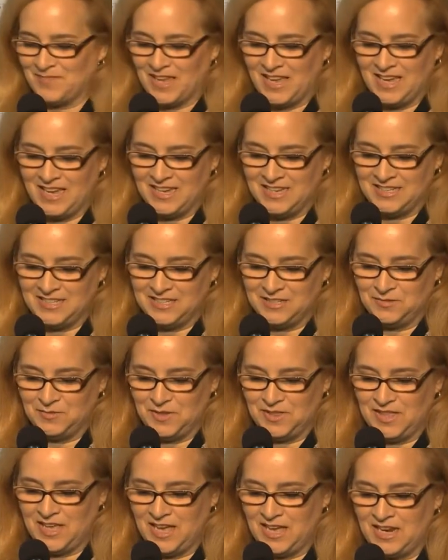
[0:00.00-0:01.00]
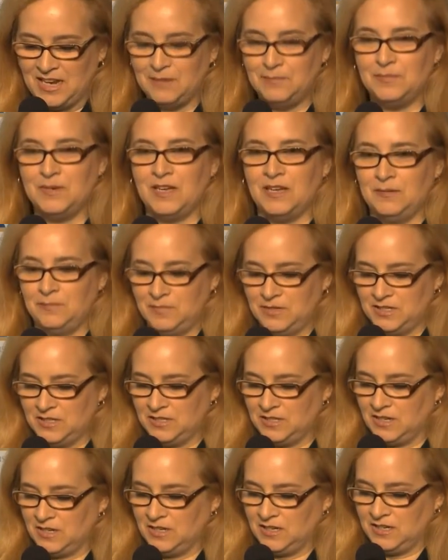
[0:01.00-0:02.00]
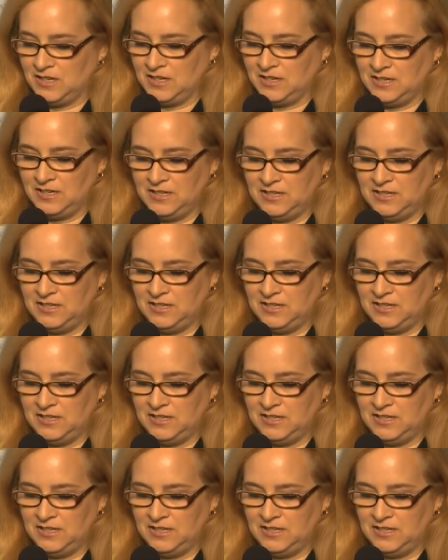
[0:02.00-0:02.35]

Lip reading: And with that, I'm just going to